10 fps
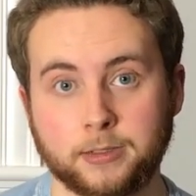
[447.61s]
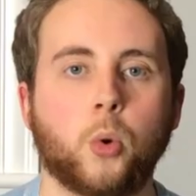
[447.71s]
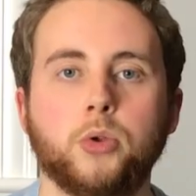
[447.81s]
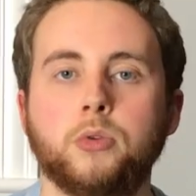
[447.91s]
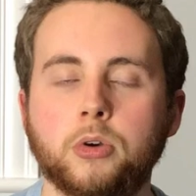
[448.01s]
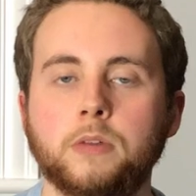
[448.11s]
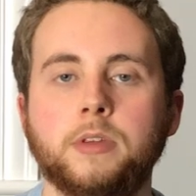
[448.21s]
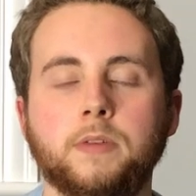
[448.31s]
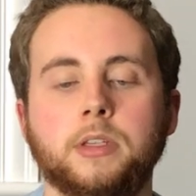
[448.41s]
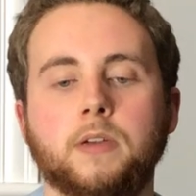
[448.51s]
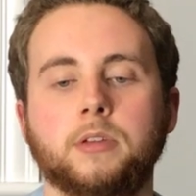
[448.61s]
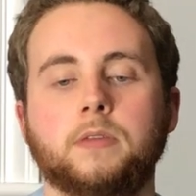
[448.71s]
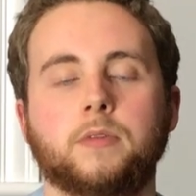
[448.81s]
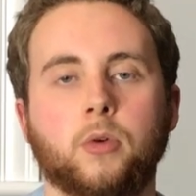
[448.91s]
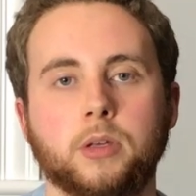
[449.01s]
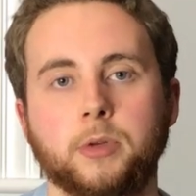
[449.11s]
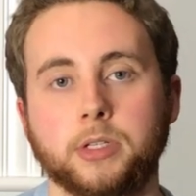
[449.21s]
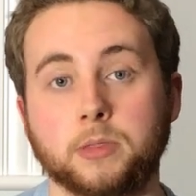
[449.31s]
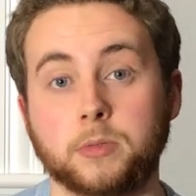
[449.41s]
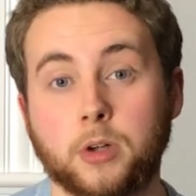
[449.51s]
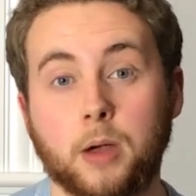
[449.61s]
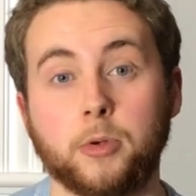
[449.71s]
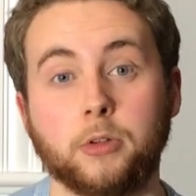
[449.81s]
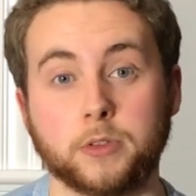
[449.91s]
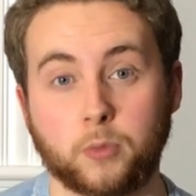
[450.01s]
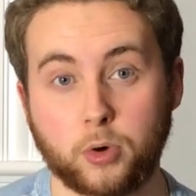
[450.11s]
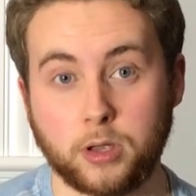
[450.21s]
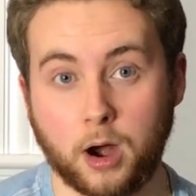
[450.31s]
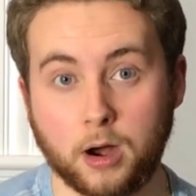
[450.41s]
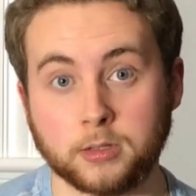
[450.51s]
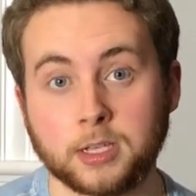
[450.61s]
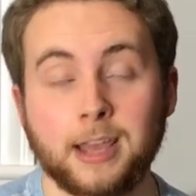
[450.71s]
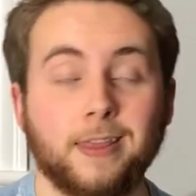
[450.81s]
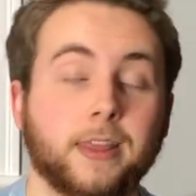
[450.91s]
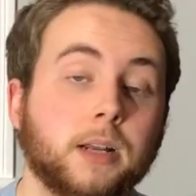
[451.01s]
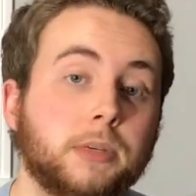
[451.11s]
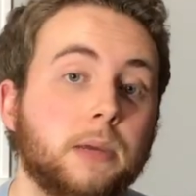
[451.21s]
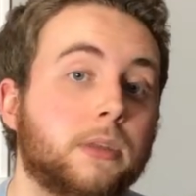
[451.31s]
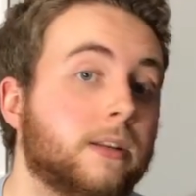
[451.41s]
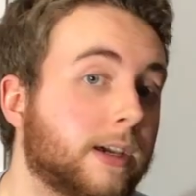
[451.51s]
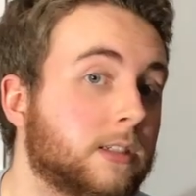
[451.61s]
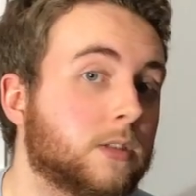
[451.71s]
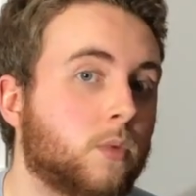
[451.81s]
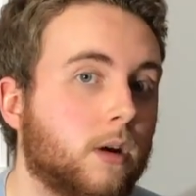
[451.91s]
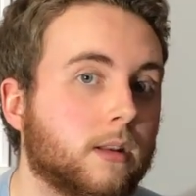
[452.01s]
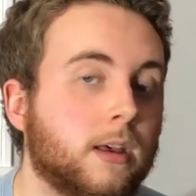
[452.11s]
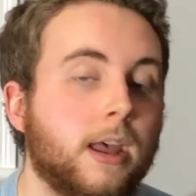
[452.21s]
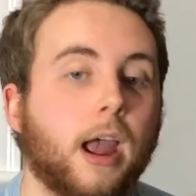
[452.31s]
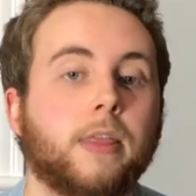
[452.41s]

Or you could have even given them 40 million subscriber those 40 cars, let him keep the nicest one, and